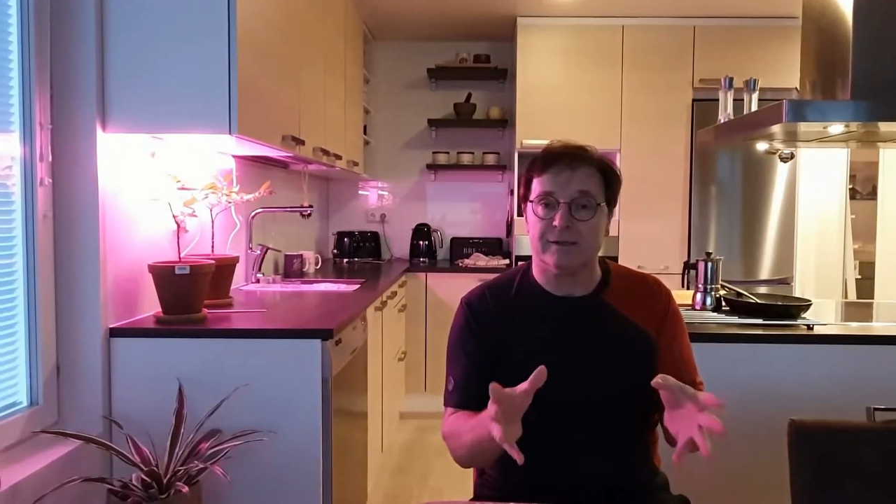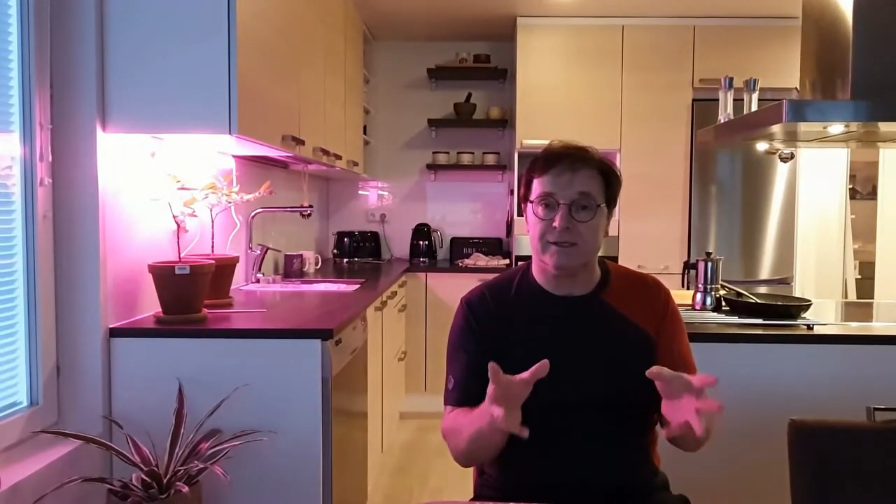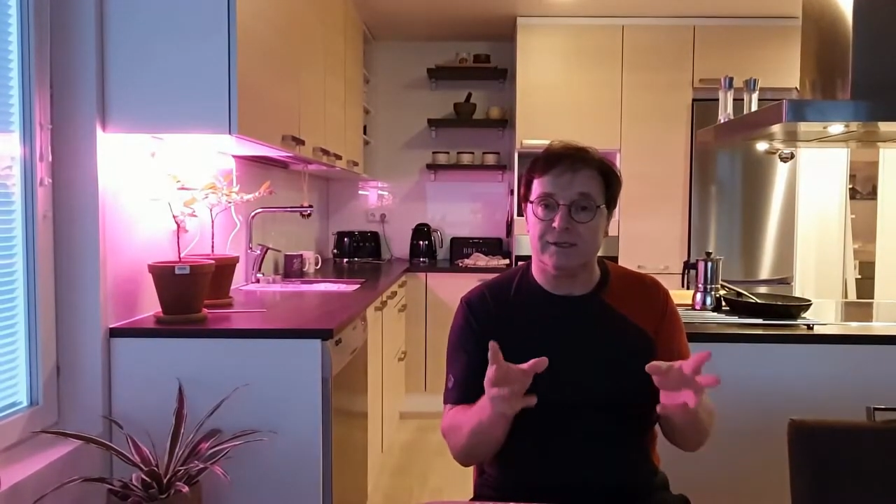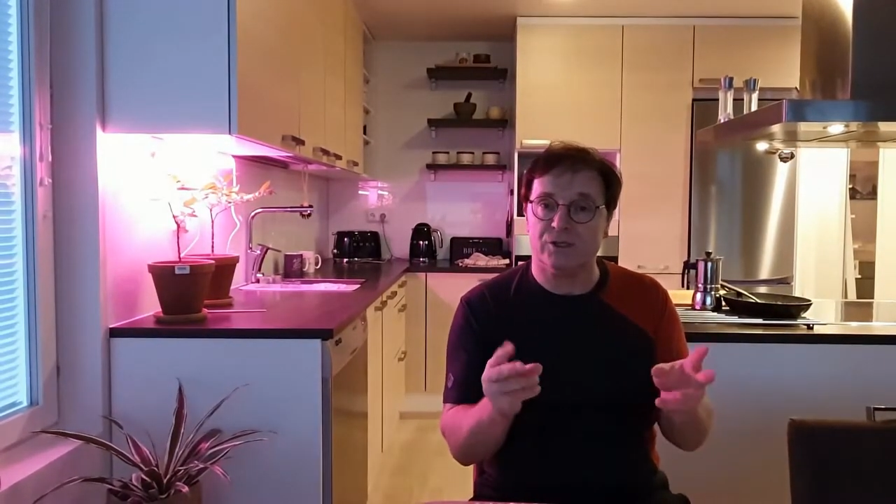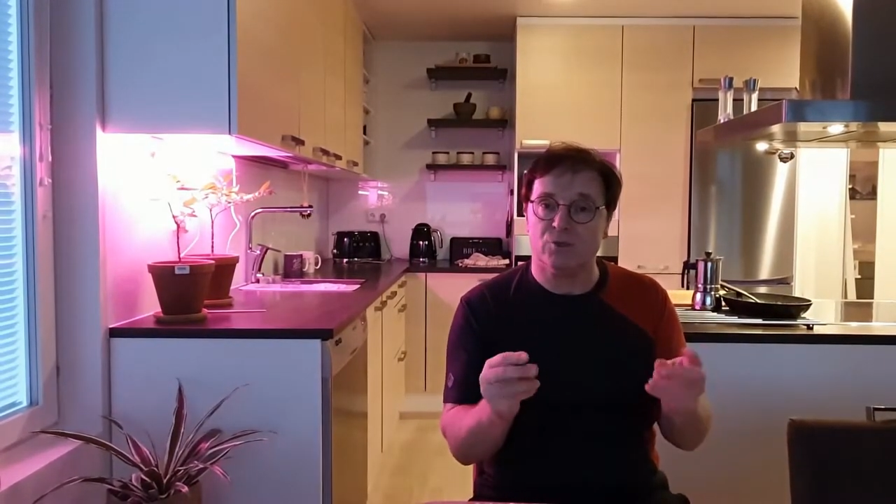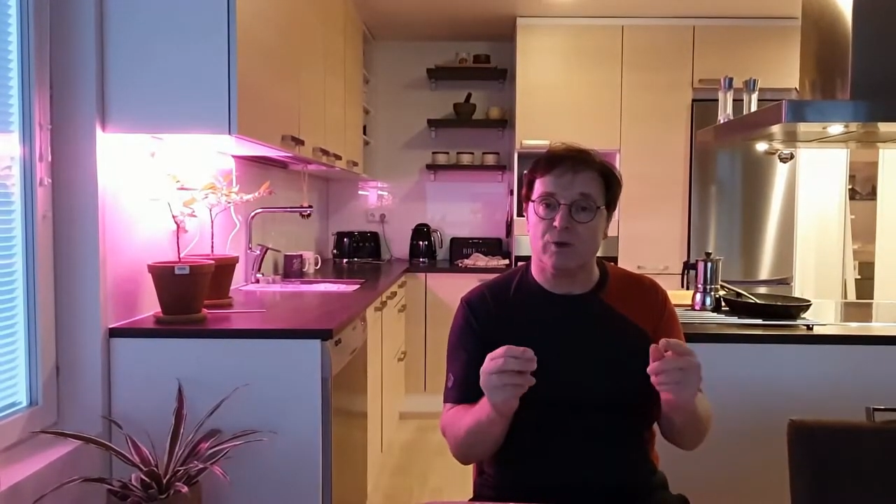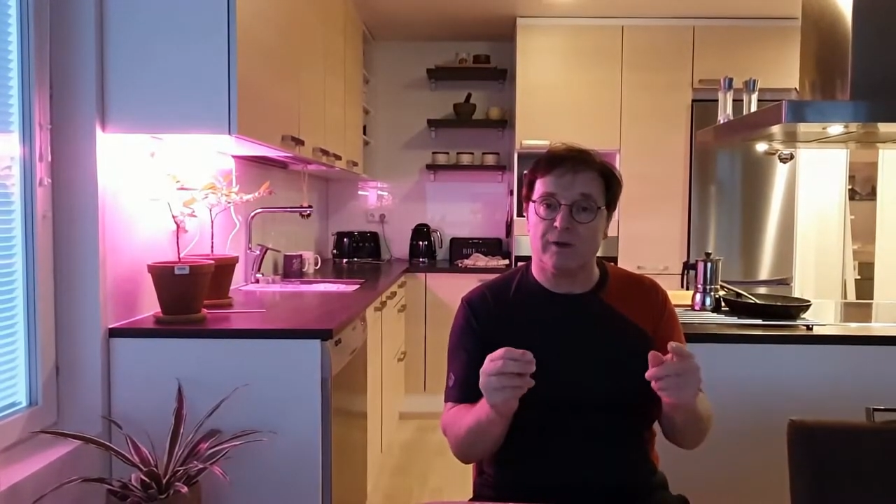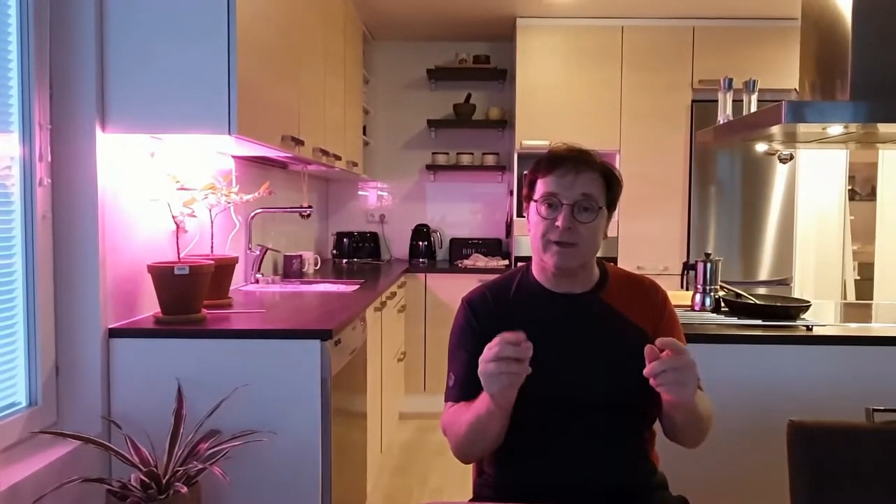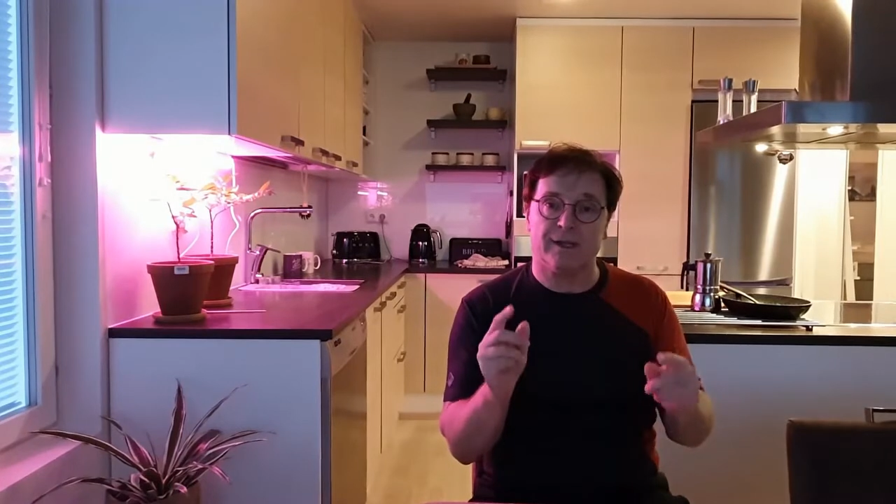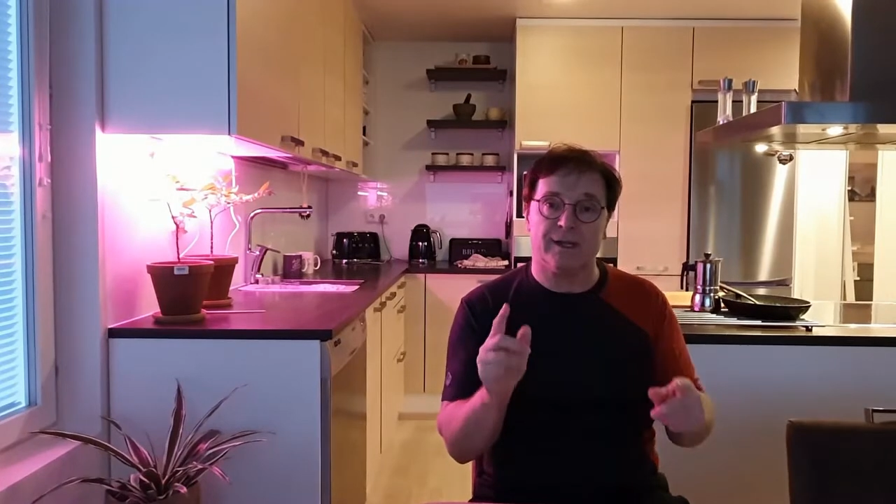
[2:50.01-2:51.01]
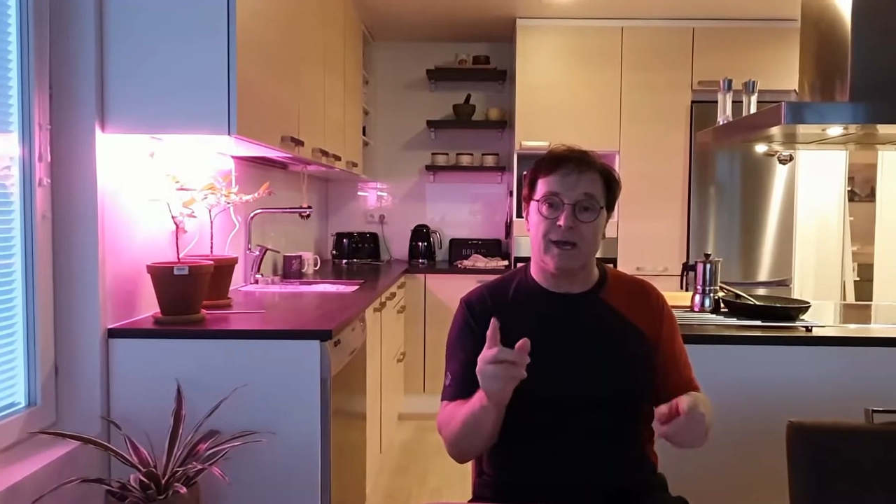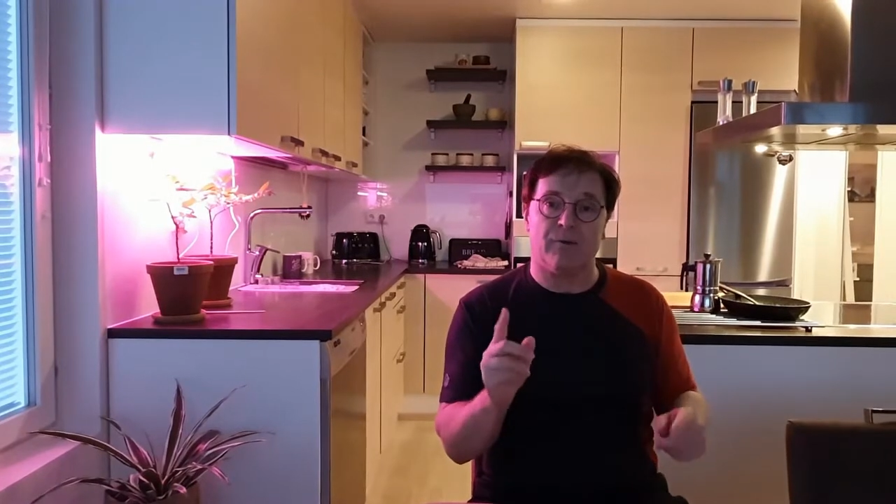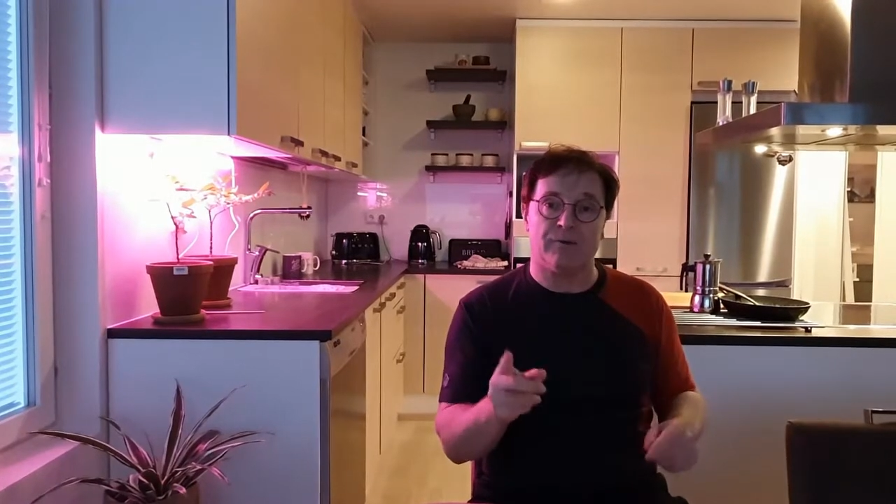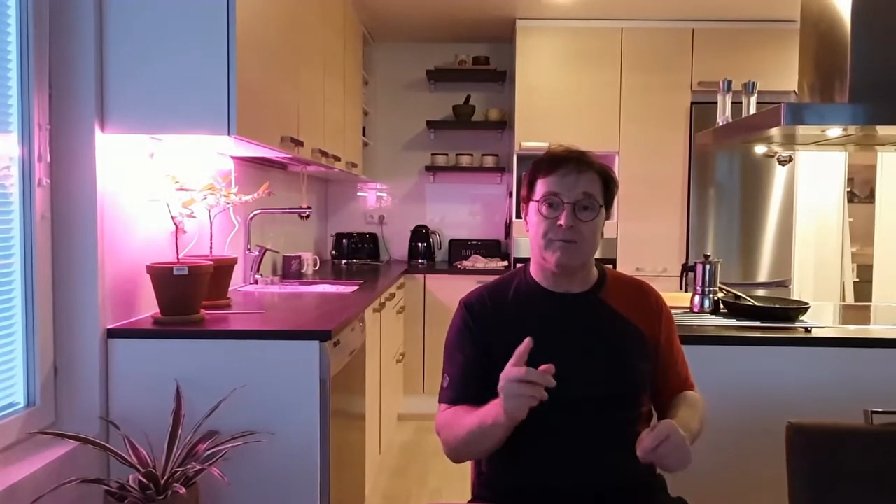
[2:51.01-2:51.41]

This is one thing that I was